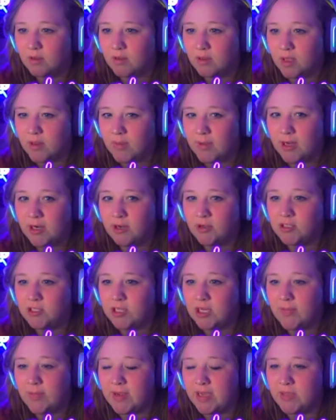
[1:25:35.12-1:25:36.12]
Come on, who's
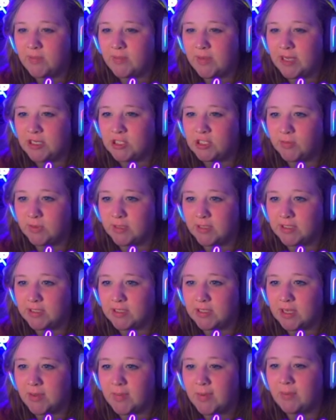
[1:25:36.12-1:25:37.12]
gonna buy the botched
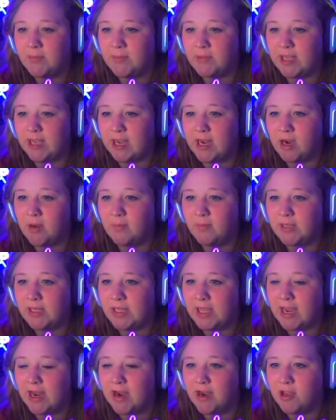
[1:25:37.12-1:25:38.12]
ones? Come on, Blair.
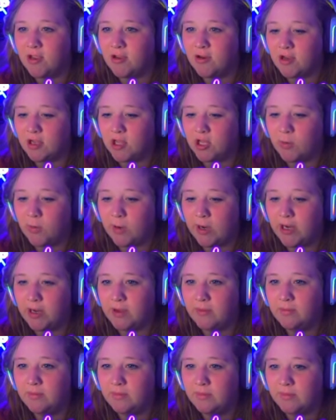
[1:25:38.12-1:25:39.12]
Blair, you know you want
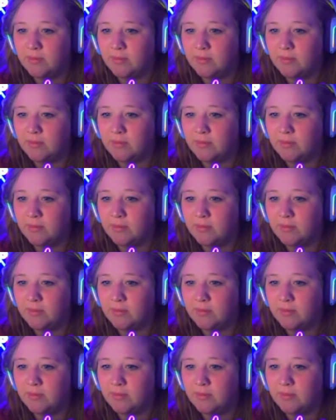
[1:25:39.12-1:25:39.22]
them.